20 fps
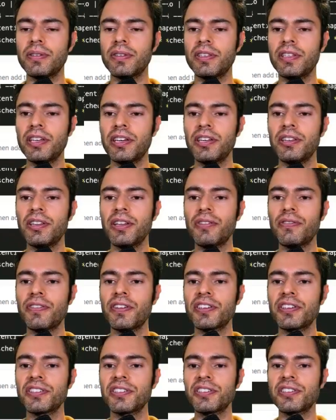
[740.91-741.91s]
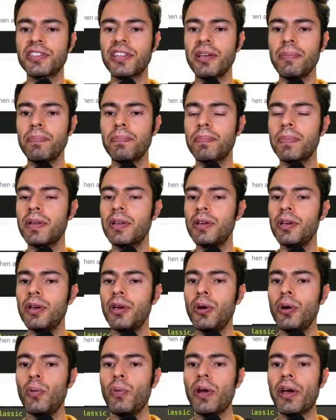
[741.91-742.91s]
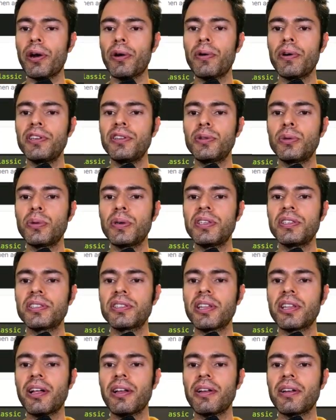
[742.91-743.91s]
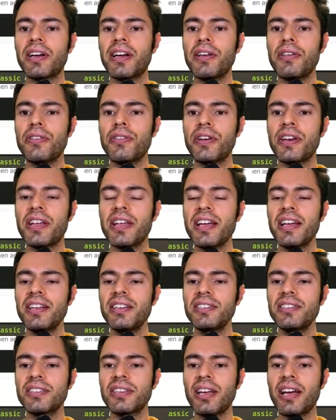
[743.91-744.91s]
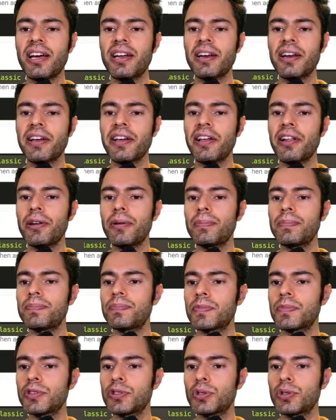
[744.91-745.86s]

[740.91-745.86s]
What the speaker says: Here in the first step, we are going to install K3s and Helm.